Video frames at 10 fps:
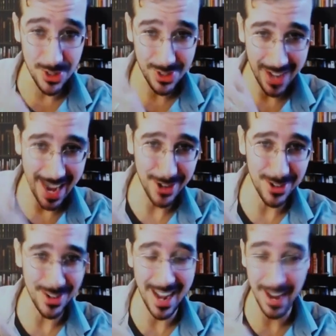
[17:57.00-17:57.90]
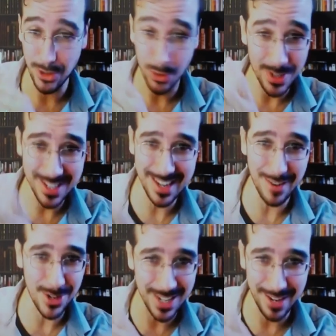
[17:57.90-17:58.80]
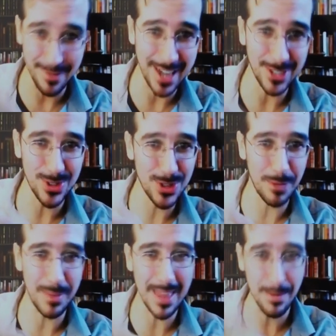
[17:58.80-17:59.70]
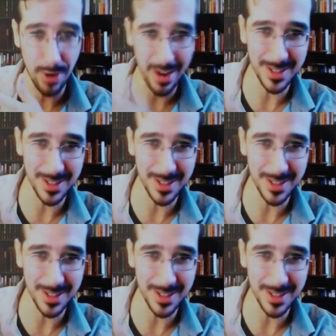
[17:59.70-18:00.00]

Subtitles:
higher new discoveries and inventions could be then brought onto the